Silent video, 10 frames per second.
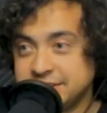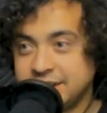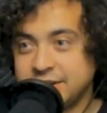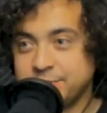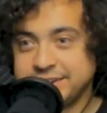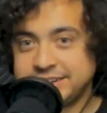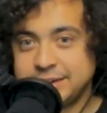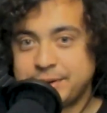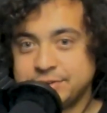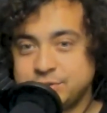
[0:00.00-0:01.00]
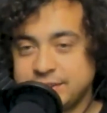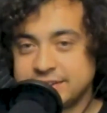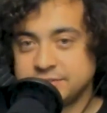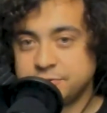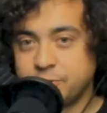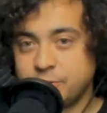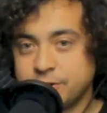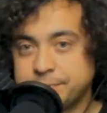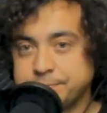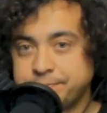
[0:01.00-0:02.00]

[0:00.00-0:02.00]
uh, when it came out in 2004.